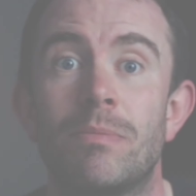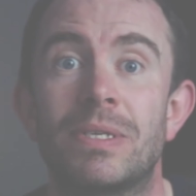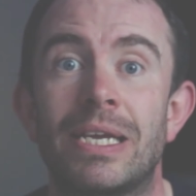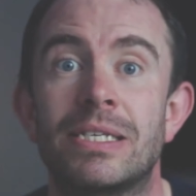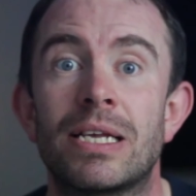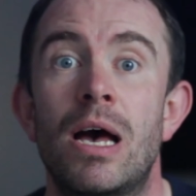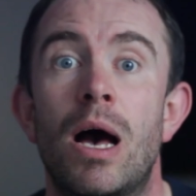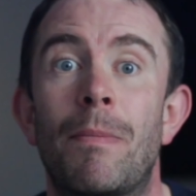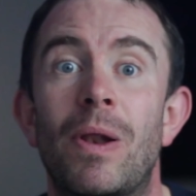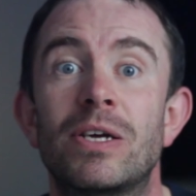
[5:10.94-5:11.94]
updates
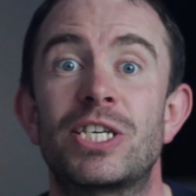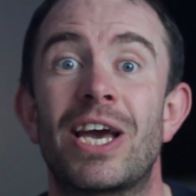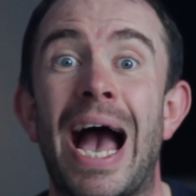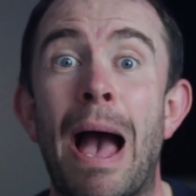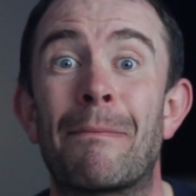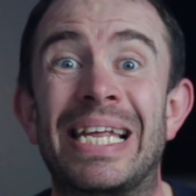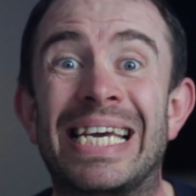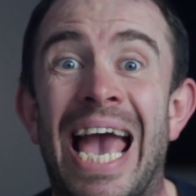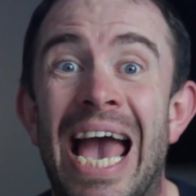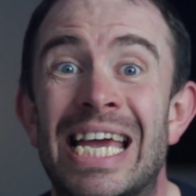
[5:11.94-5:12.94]
applied to your
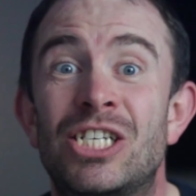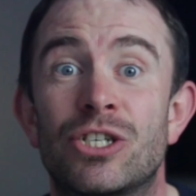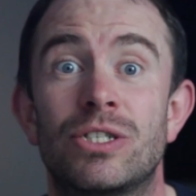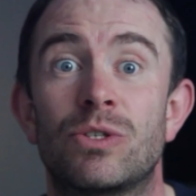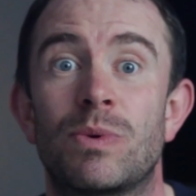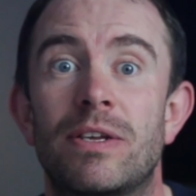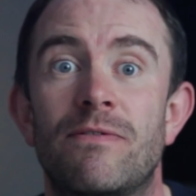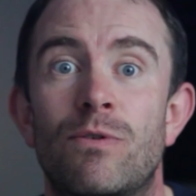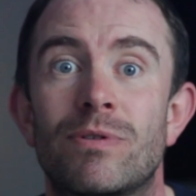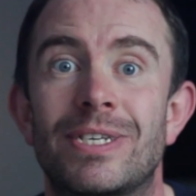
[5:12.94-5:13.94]
applications within
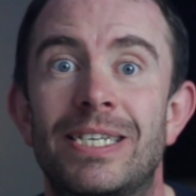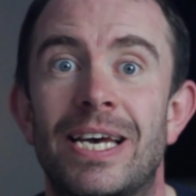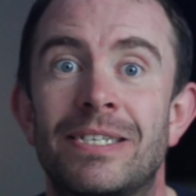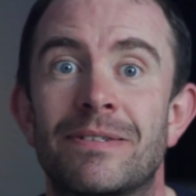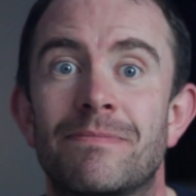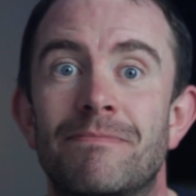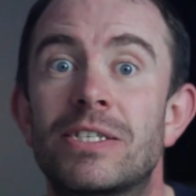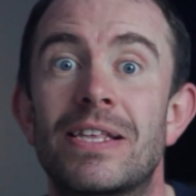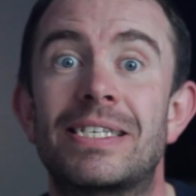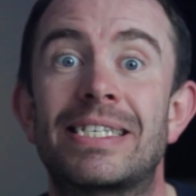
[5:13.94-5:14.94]
14 days?
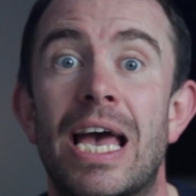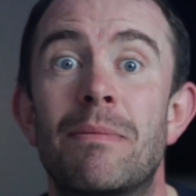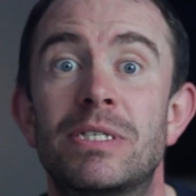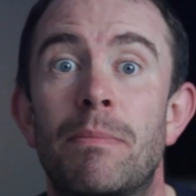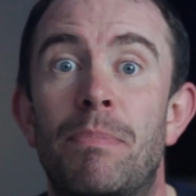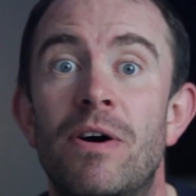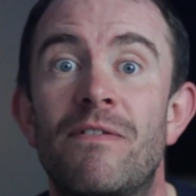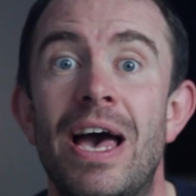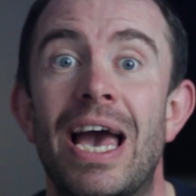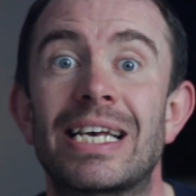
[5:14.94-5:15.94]
So the same as
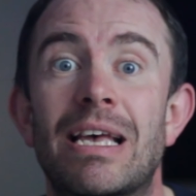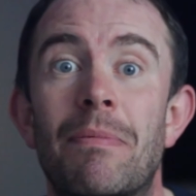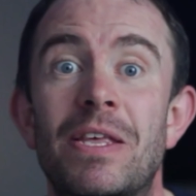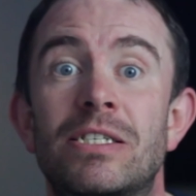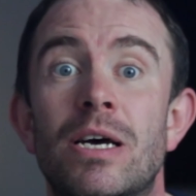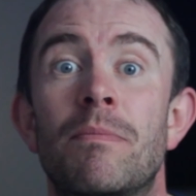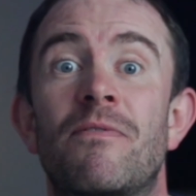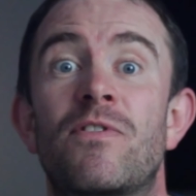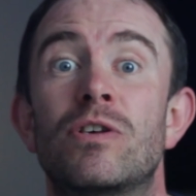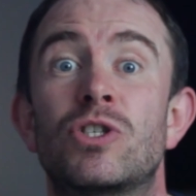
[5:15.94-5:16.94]
above, except this time
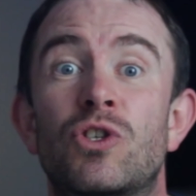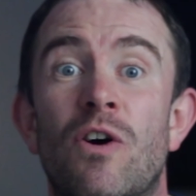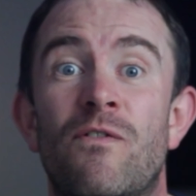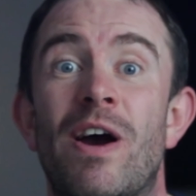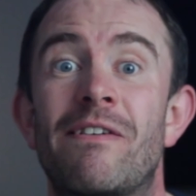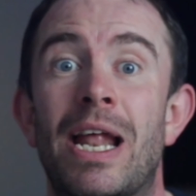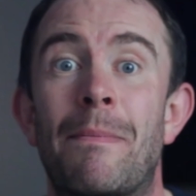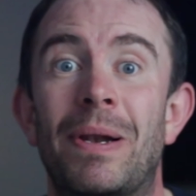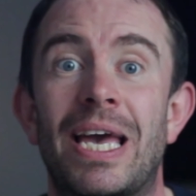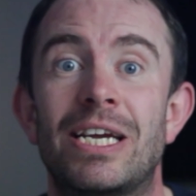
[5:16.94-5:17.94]
for your software and
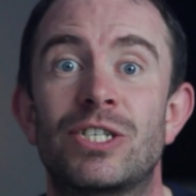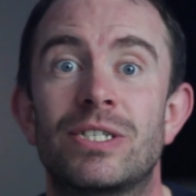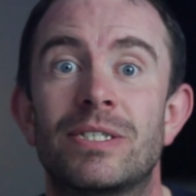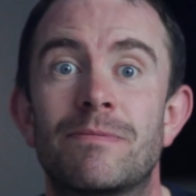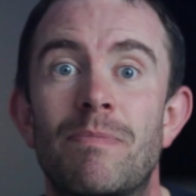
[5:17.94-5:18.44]
applications.